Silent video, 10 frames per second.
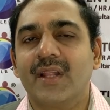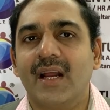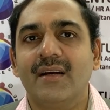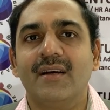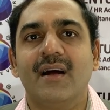
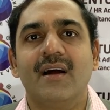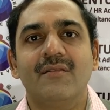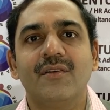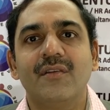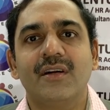and
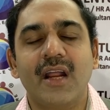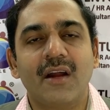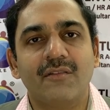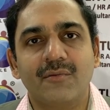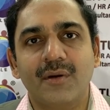we will try
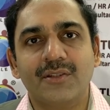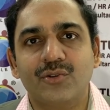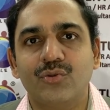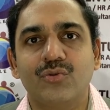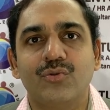our best
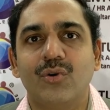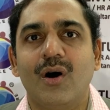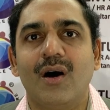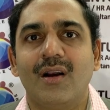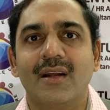
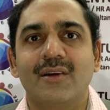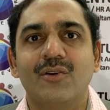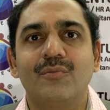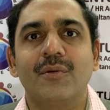to